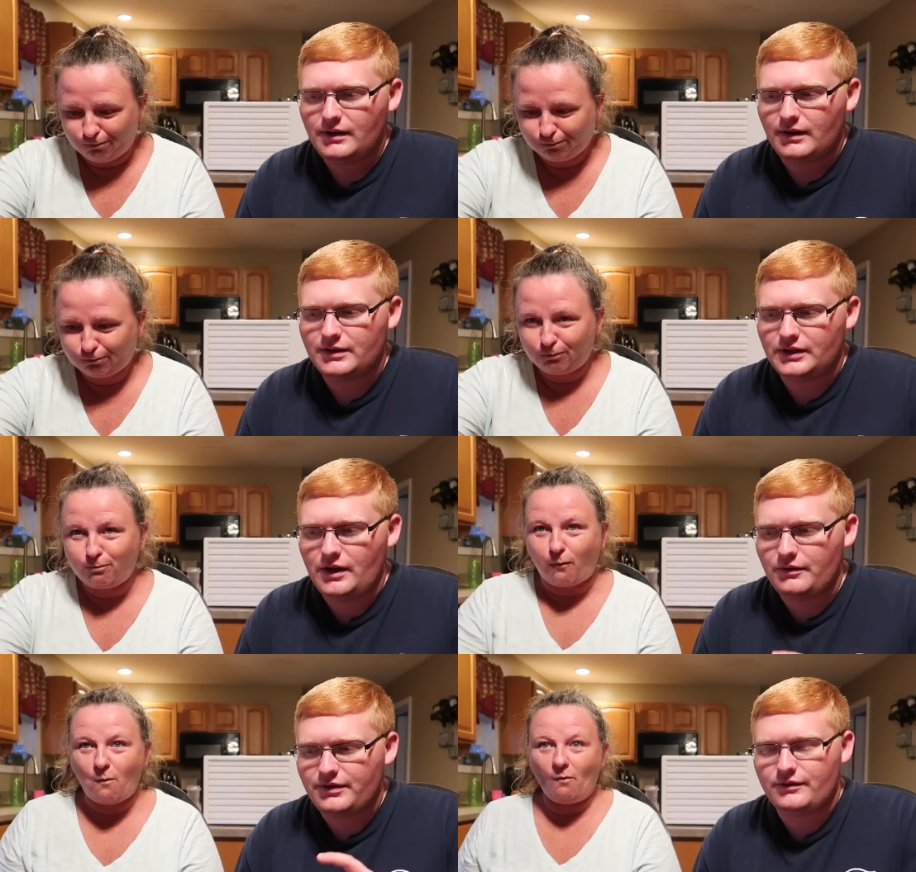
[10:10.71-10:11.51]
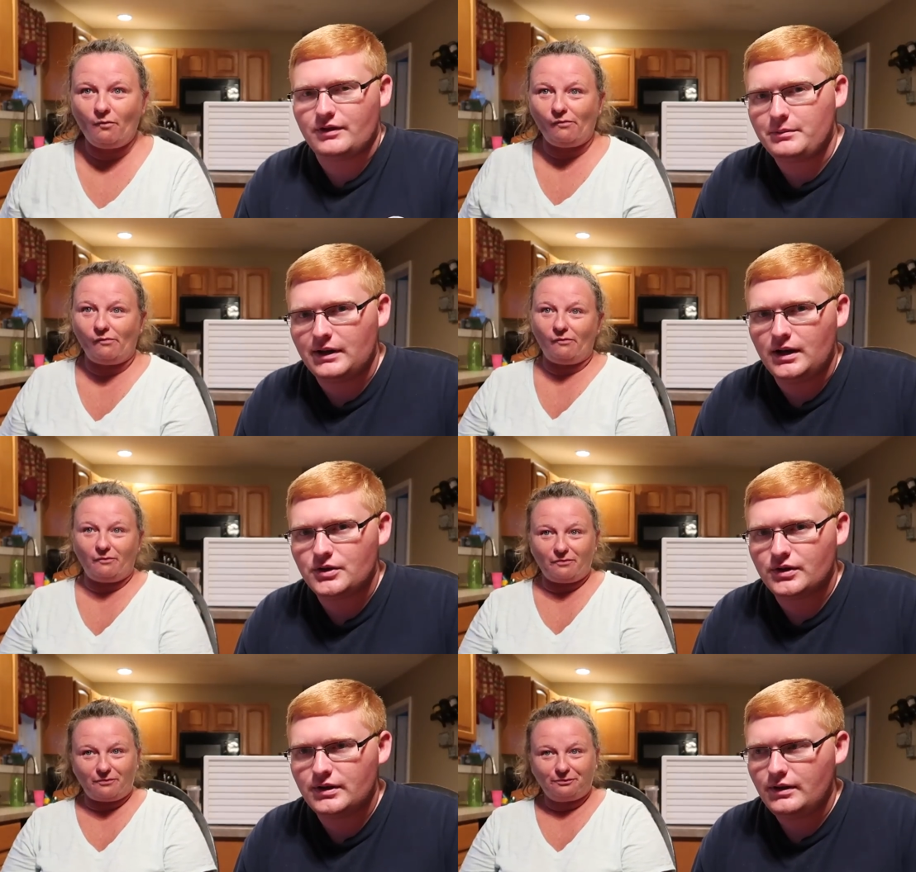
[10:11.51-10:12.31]
Speaker 1: Because, you know, soon it's gonna be one
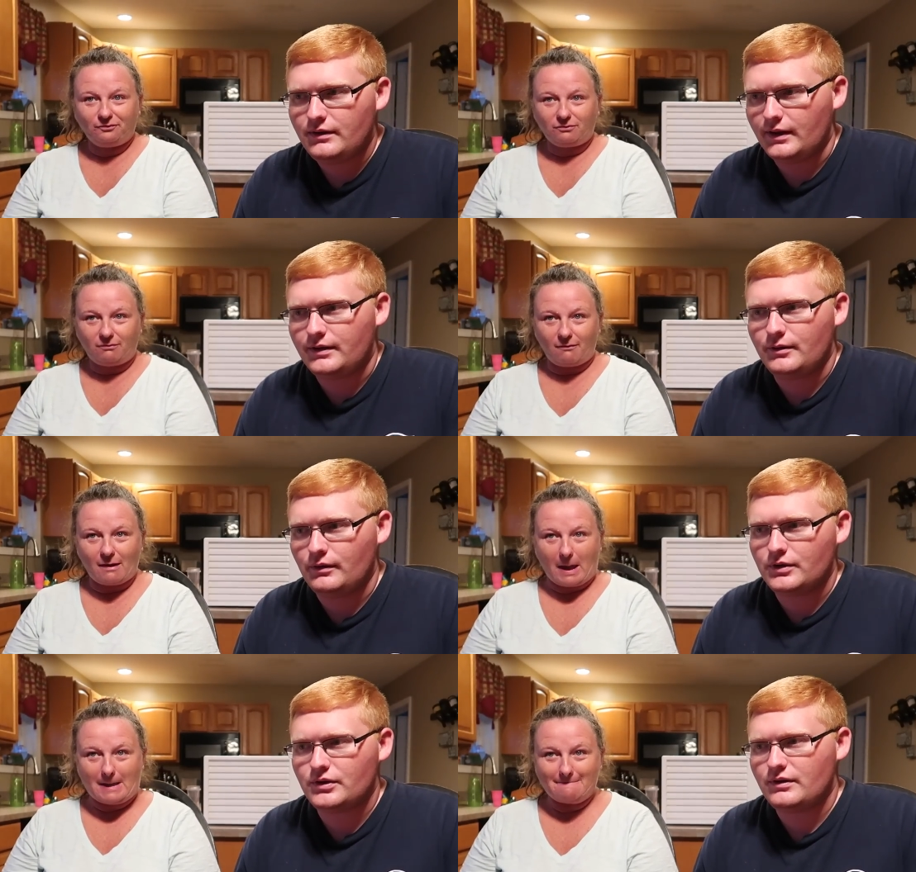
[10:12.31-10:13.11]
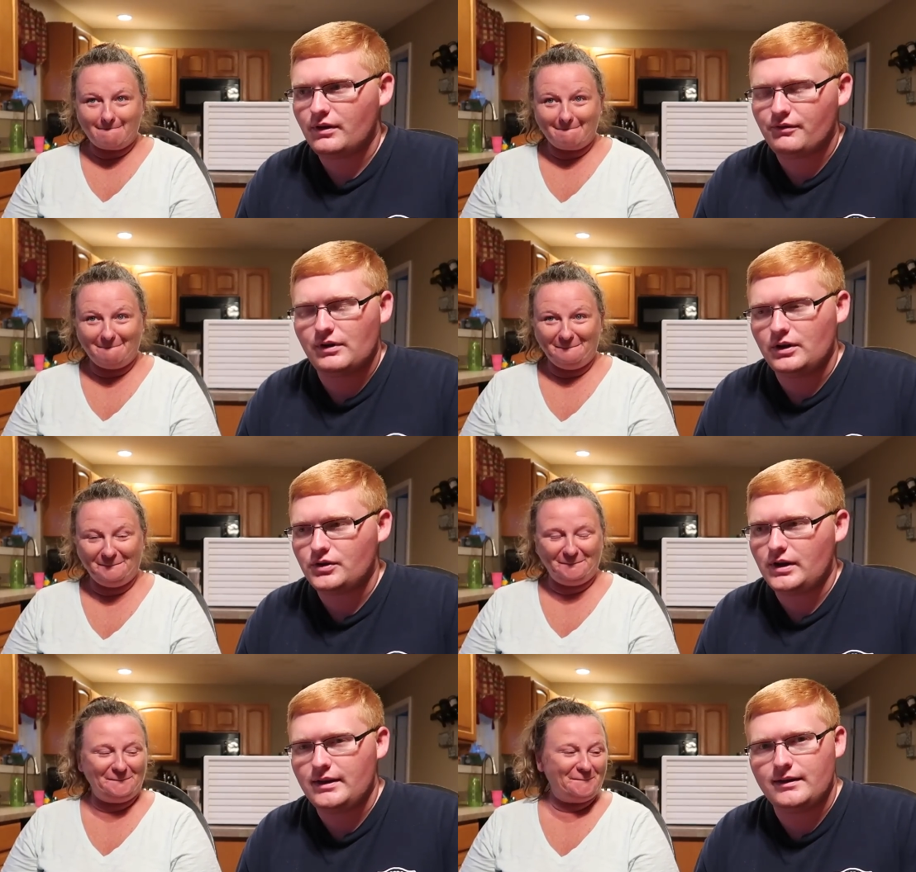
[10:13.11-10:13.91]
hundred, then two hundred, three
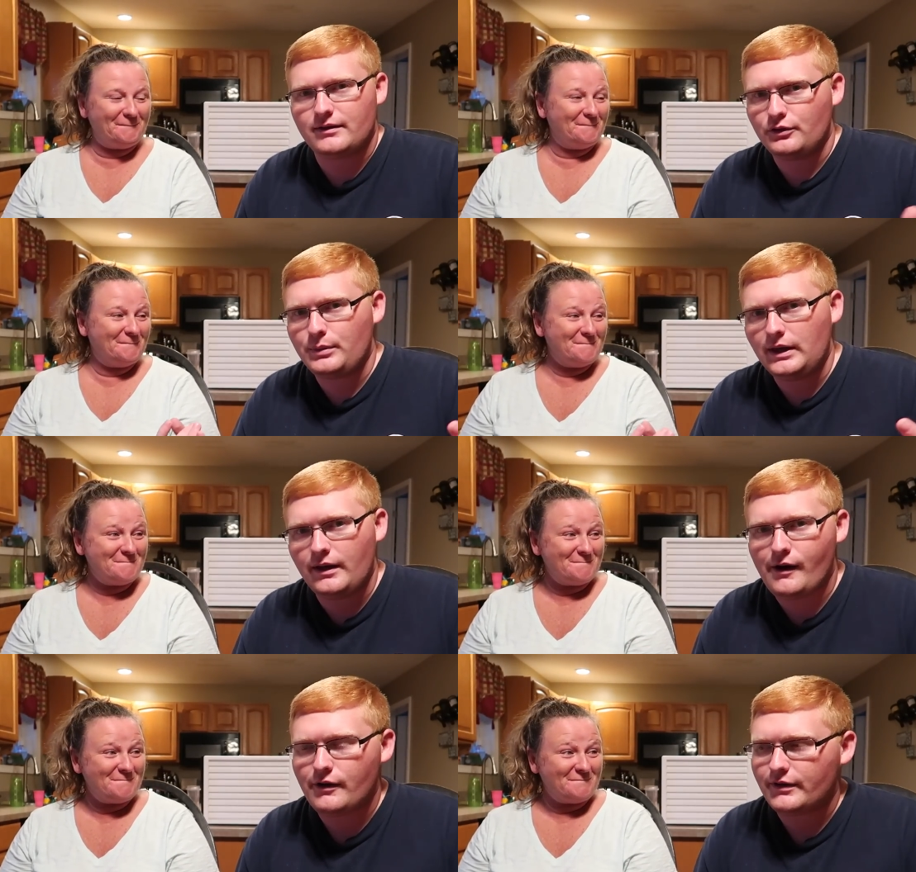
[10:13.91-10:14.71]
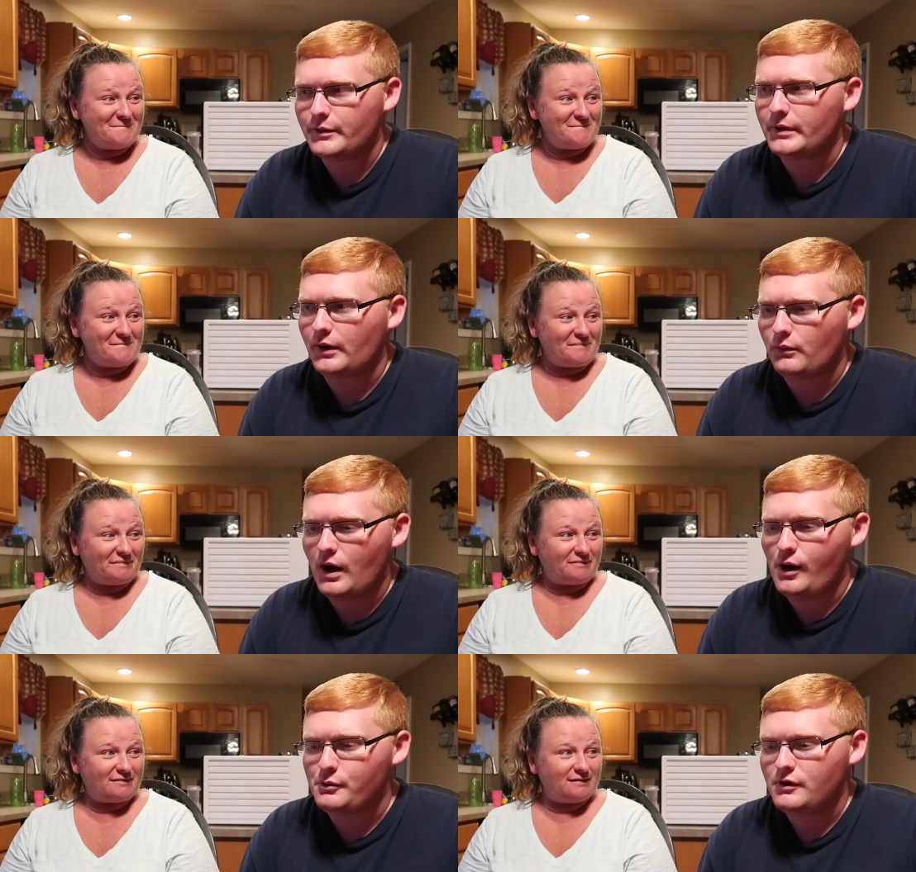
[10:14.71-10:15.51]
hundred, and then it's gonna be a year, and it's gonna be like,
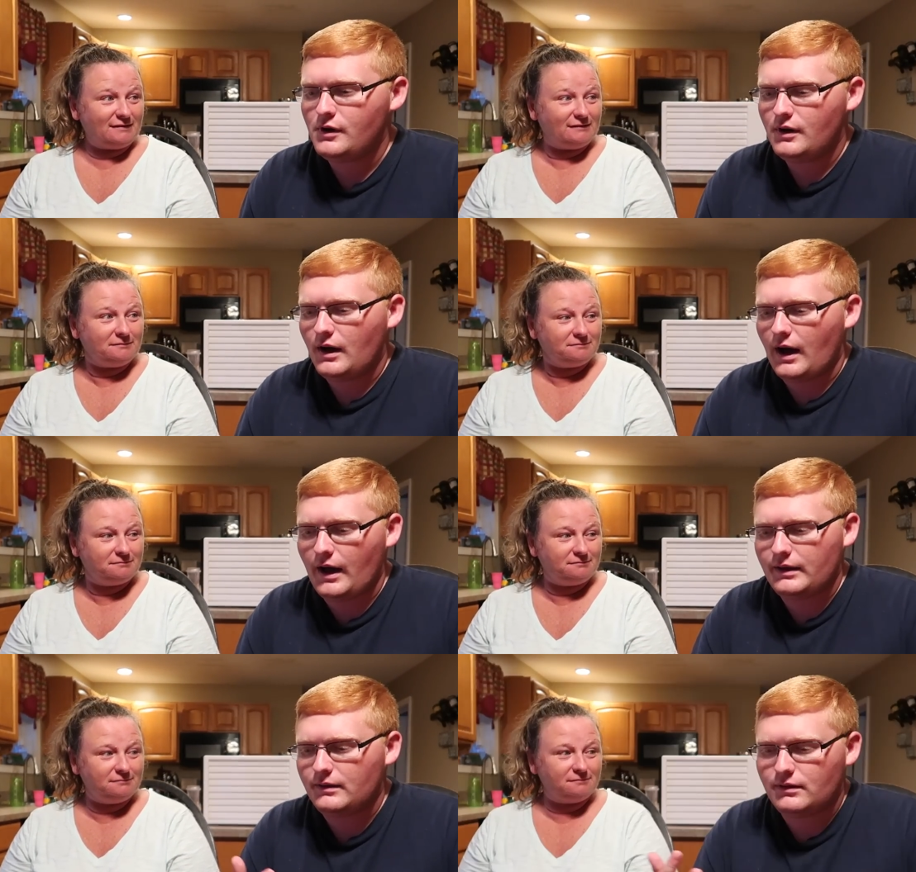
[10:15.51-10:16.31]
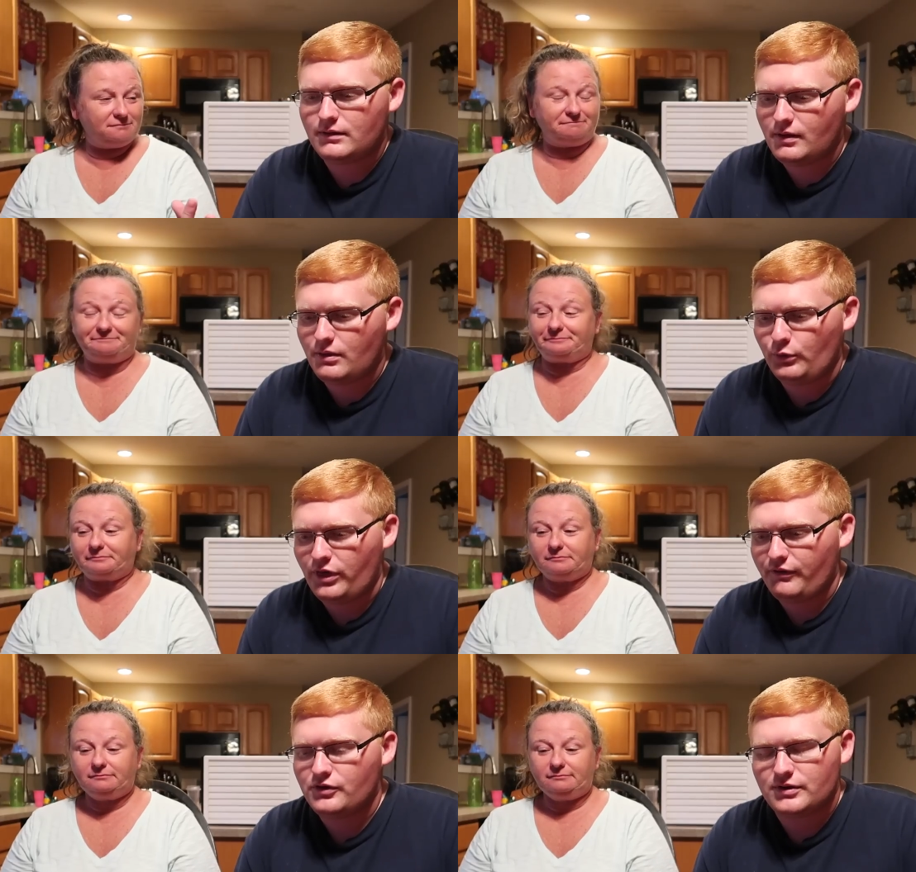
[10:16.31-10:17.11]
wow, I
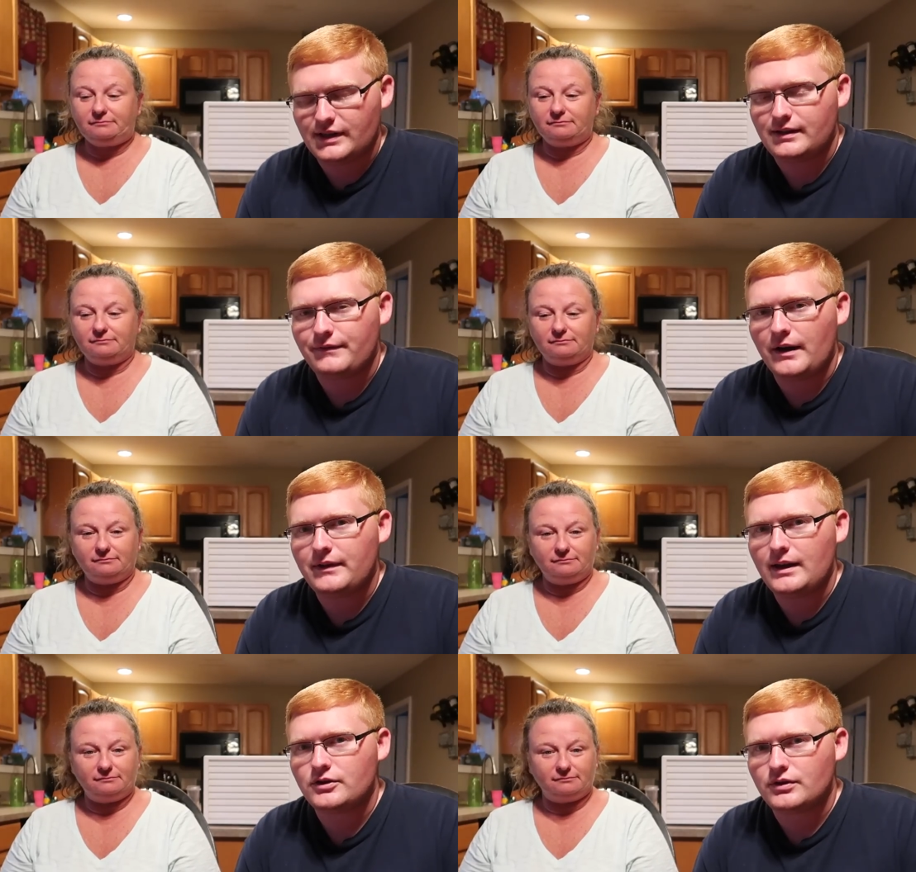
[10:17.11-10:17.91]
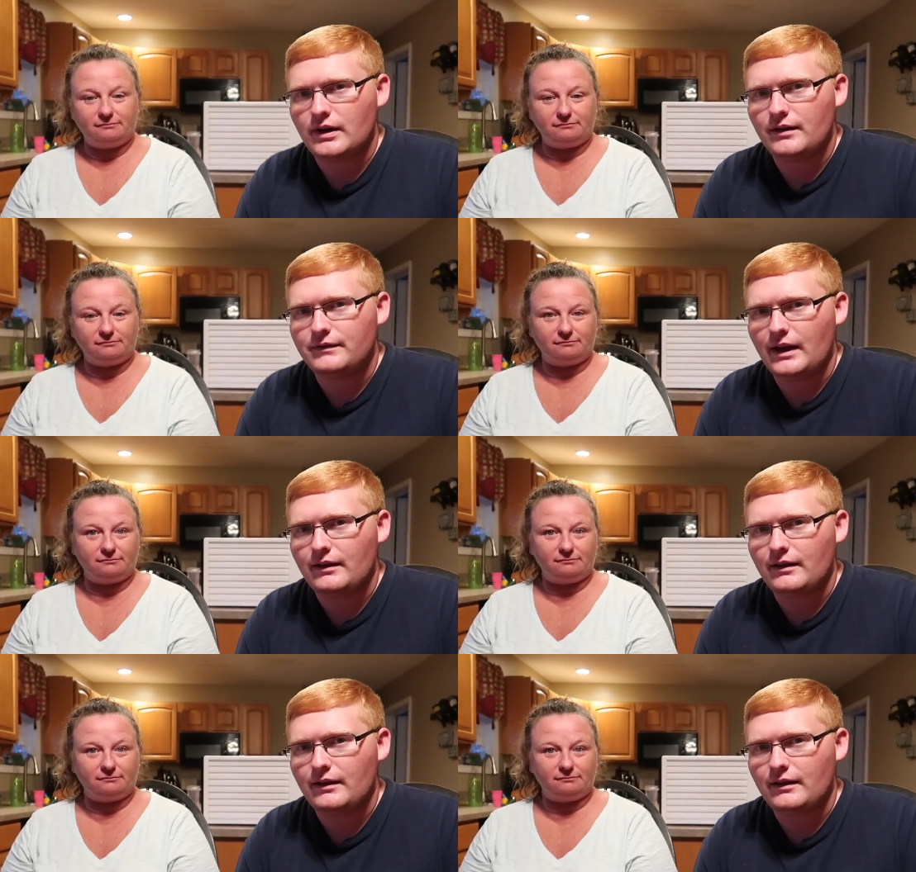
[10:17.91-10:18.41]
went three hundred sixty-five days straight of